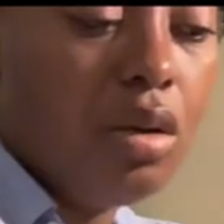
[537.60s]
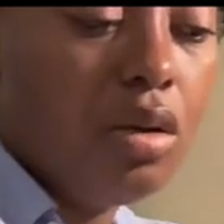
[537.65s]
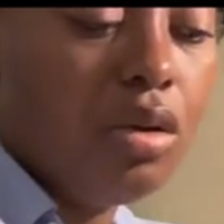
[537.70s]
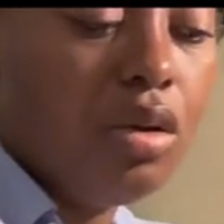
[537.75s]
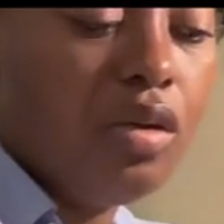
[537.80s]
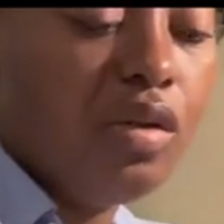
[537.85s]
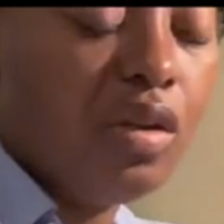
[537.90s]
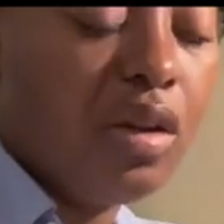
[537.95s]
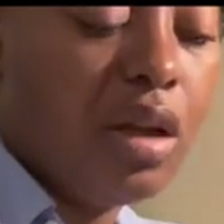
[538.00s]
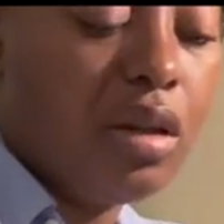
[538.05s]

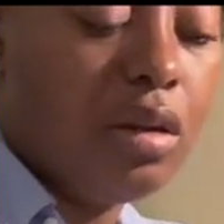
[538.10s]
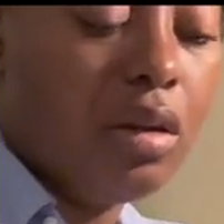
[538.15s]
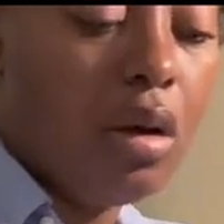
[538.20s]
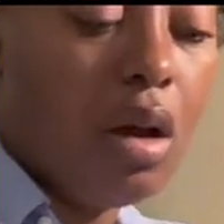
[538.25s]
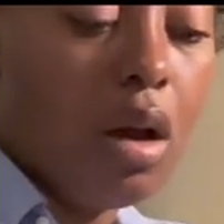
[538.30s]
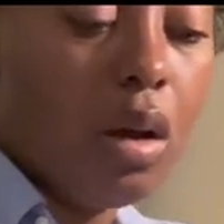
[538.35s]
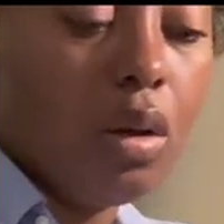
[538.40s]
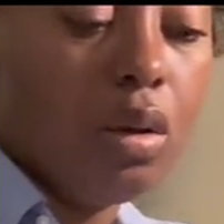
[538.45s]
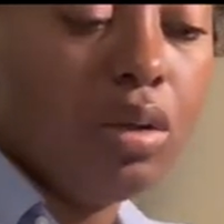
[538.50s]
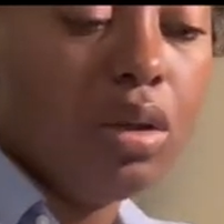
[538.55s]
you feel like they're
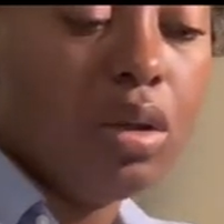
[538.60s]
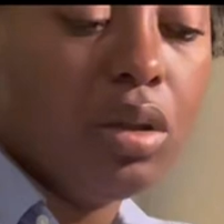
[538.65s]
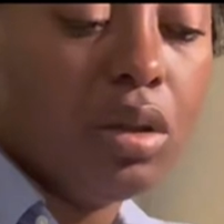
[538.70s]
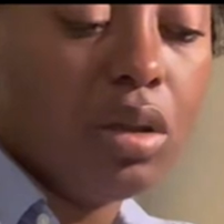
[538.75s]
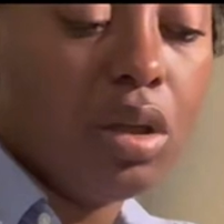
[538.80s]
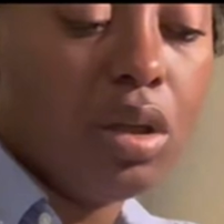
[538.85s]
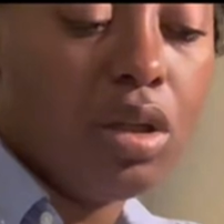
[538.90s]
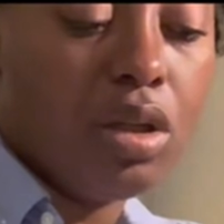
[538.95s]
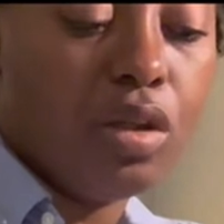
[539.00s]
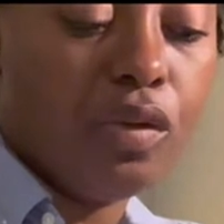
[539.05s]
holding
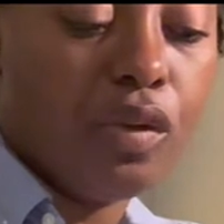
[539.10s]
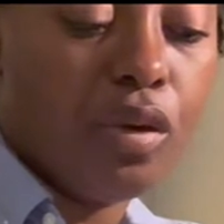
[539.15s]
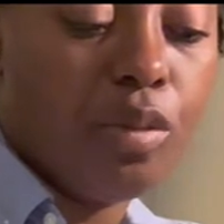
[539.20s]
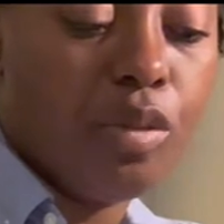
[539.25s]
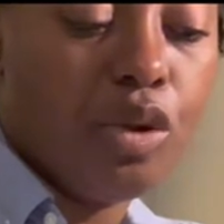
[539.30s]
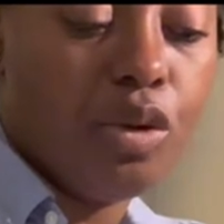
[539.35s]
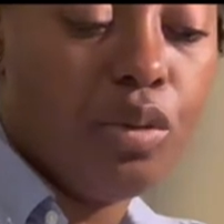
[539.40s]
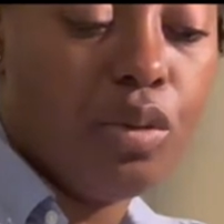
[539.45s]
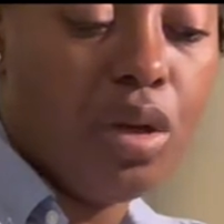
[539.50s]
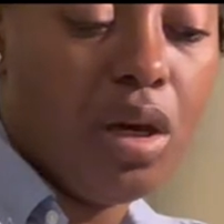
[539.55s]
things from
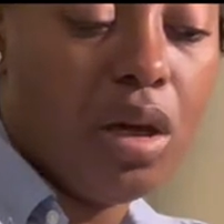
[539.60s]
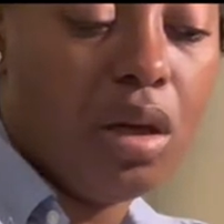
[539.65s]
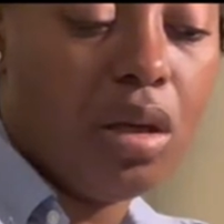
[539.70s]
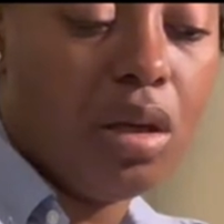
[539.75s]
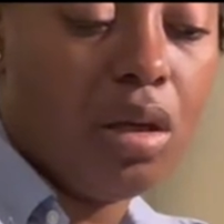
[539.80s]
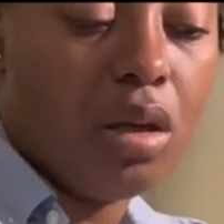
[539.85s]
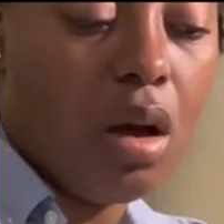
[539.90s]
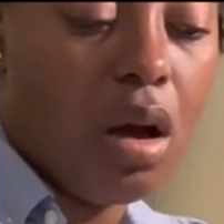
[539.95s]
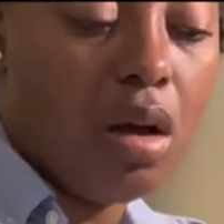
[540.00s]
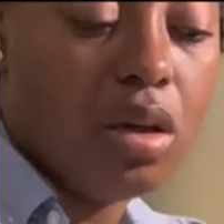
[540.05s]
you that
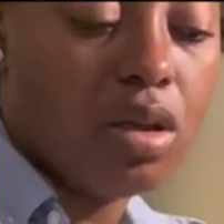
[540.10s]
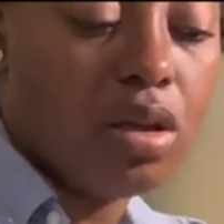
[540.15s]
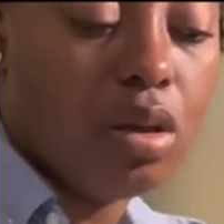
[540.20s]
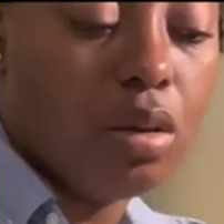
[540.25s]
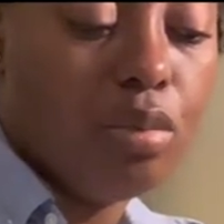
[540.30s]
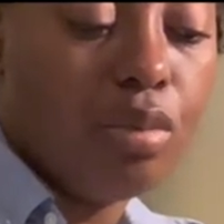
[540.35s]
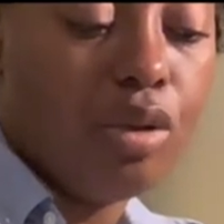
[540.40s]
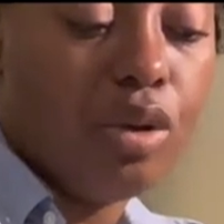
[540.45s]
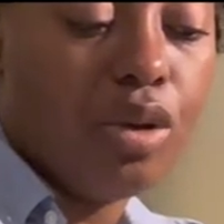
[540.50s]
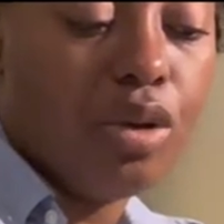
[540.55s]
could also
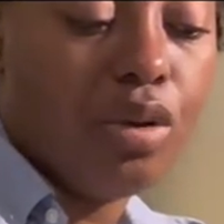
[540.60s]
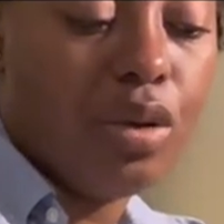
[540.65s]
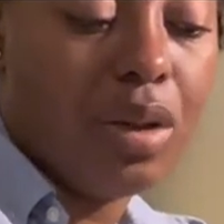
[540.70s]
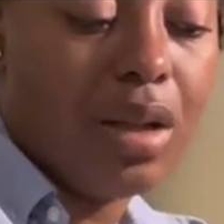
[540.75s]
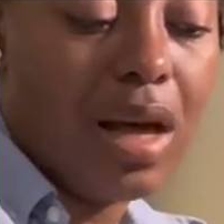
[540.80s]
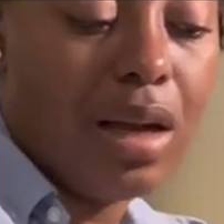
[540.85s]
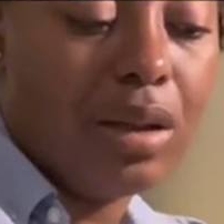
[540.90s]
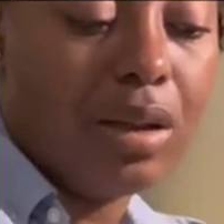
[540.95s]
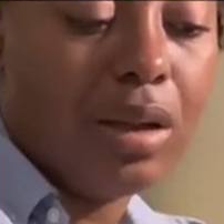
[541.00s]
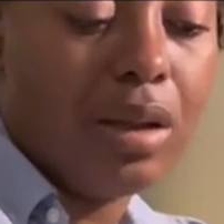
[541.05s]
bring you a
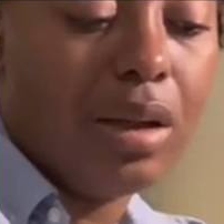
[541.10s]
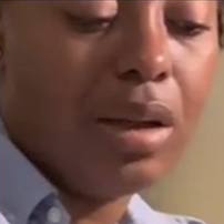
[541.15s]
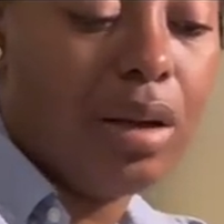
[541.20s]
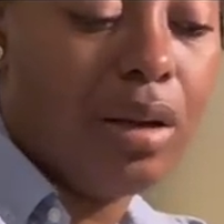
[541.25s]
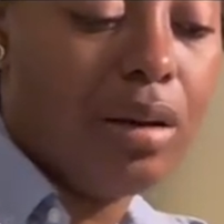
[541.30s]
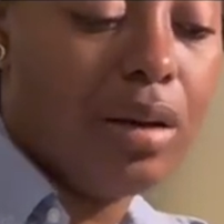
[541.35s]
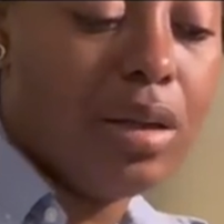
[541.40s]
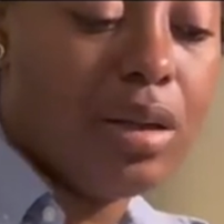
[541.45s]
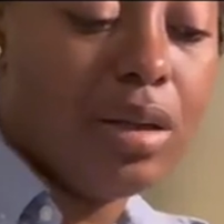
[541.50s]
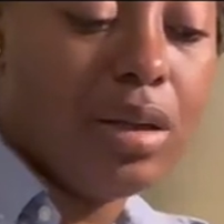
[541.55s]
lot of
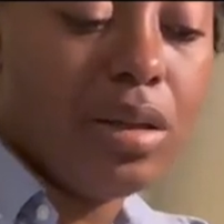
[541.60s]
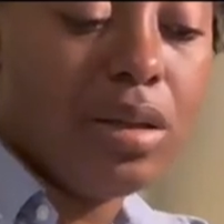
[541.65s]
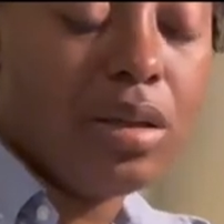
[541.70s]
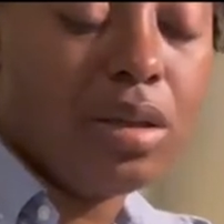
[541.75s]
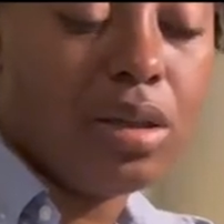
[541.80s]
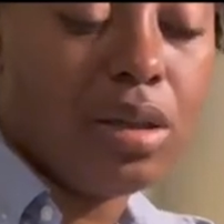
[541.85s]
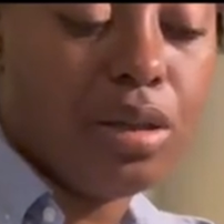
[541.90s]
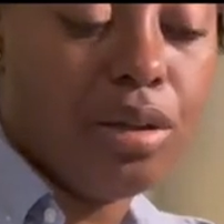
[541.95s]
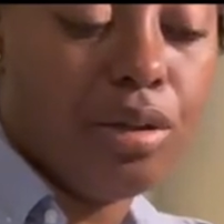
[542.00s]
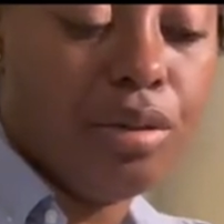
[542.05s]
clarity and
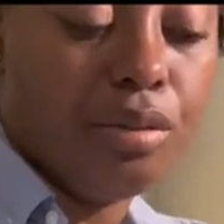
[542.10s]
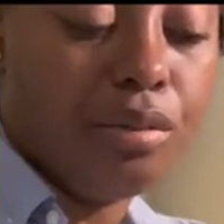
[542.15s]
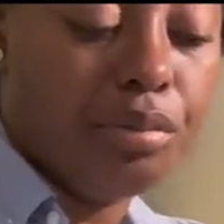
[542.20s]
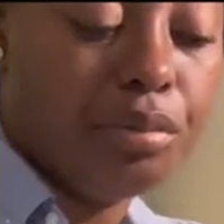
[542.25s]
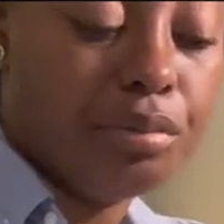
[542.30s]
intel.